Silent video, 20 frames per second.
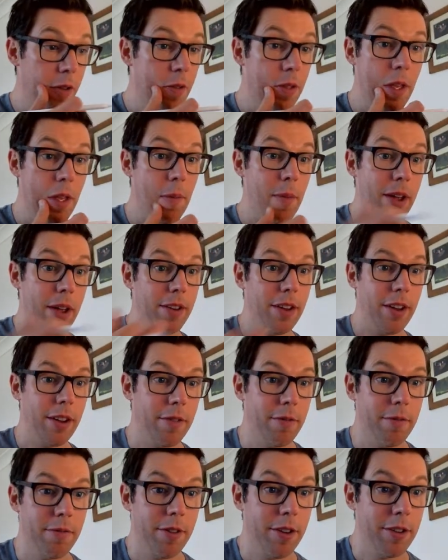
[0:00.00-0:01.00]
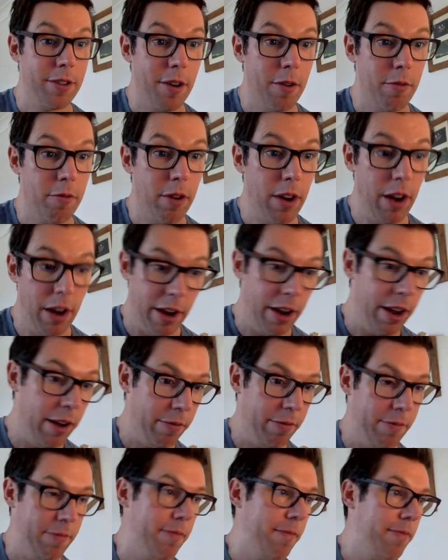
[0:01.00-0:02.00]
Amazing. Discovery
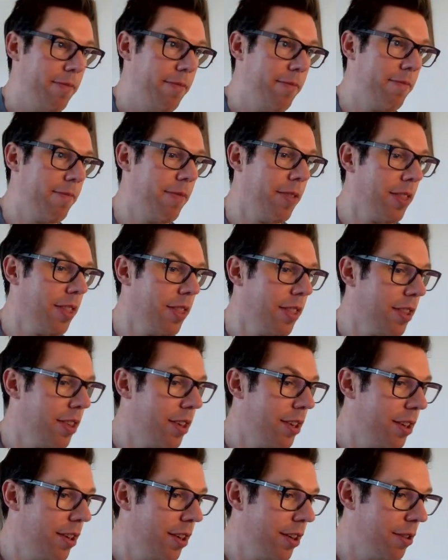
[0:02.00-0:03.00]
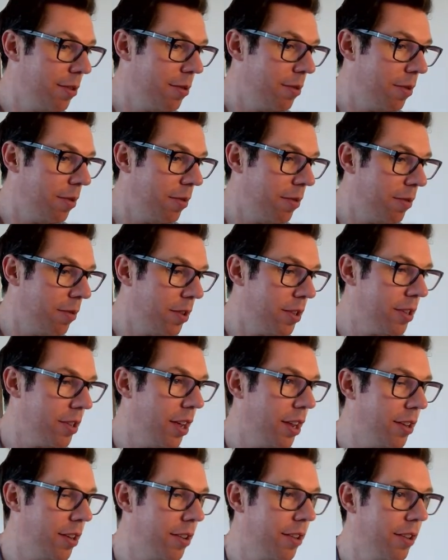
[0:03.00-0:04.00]
Live. I
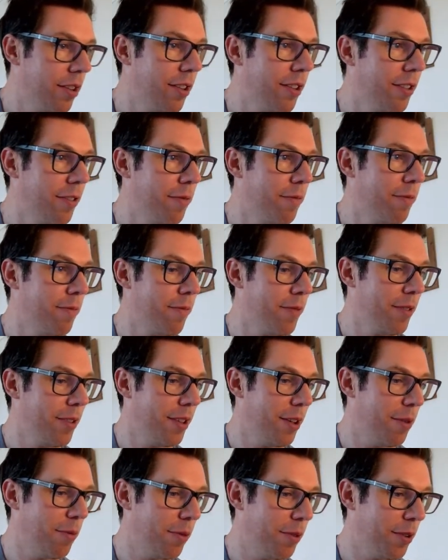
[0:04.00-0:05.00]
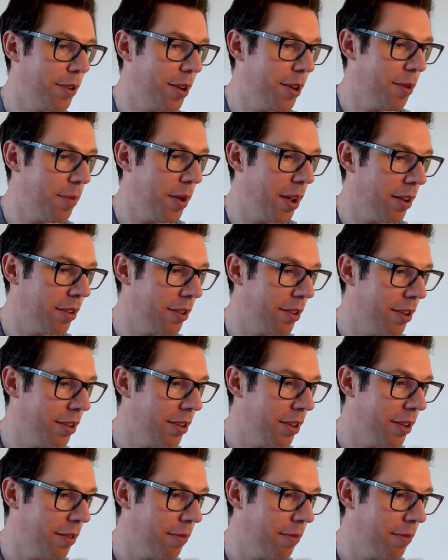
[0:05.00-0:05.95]
said it wasn't going to be exciting.